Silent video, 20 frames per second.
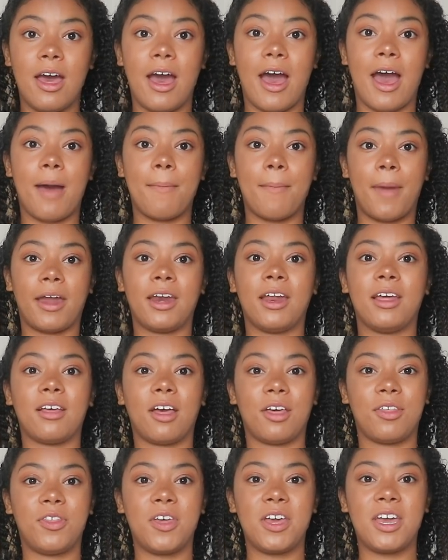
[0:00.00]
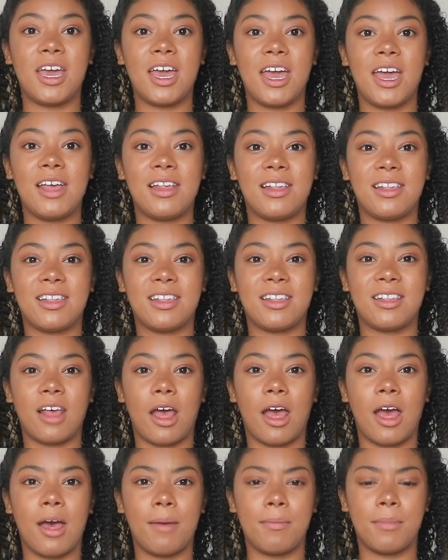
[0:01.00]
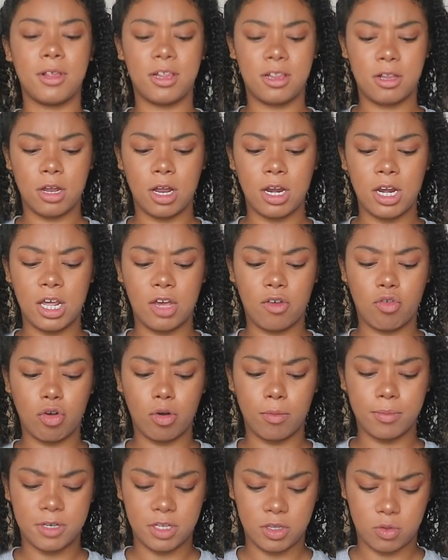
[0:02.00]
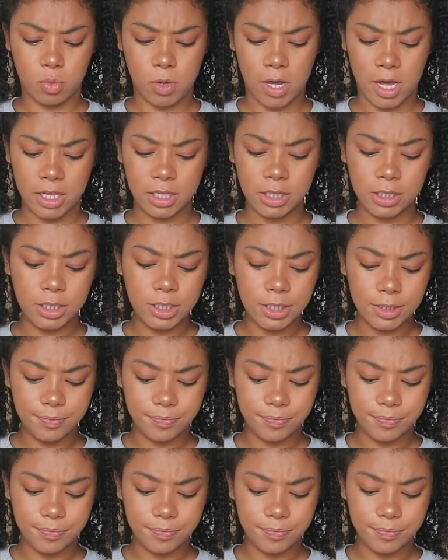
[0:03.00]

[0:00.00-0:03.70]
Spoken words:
I think it is slightly cropped as well.